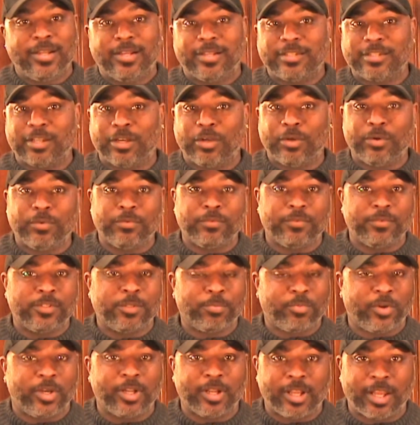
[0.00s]
So
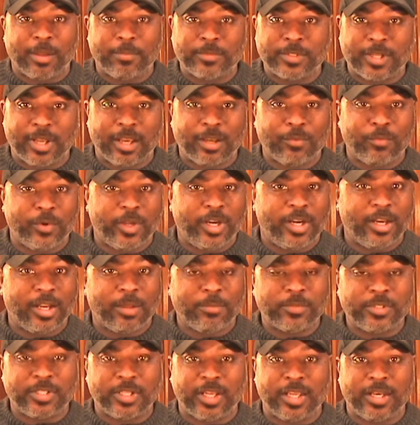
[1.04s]
Sprint comes out with it.
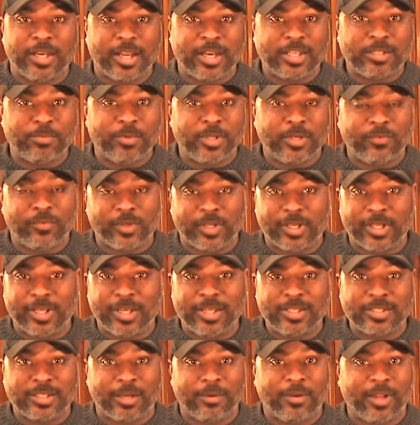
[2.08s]
I'm seeing that it's been
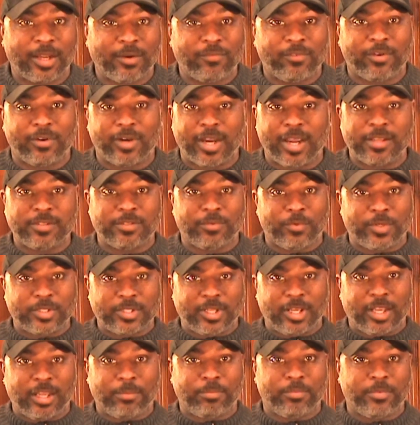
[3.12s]
released, and I'm like, Verizon,
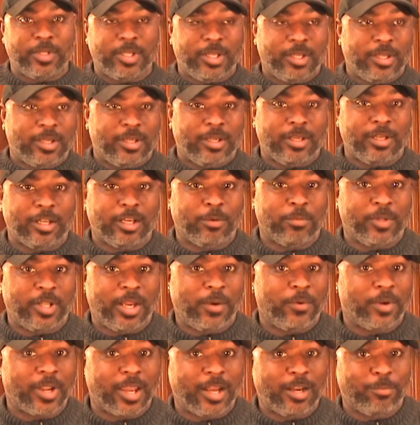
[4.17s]
what's up? You know, but
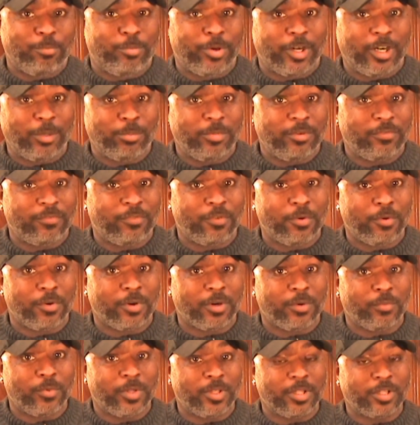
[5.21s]
they were kind of burnt
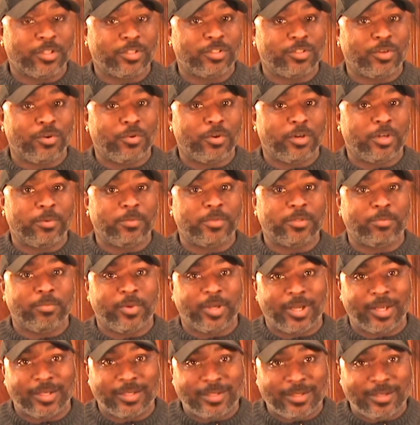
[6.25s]
before with the Storms,
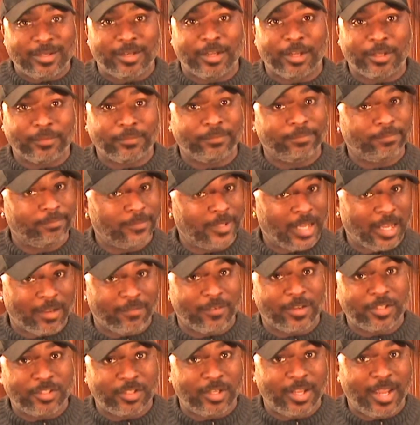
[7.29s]
but you know, they
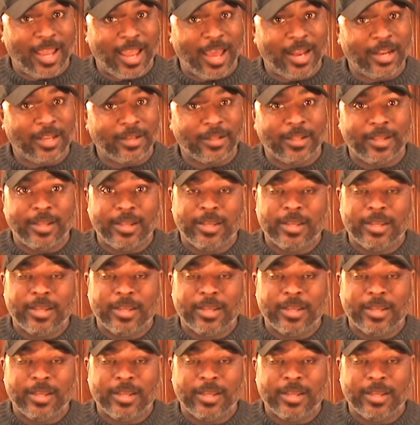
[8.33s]
eventually had it.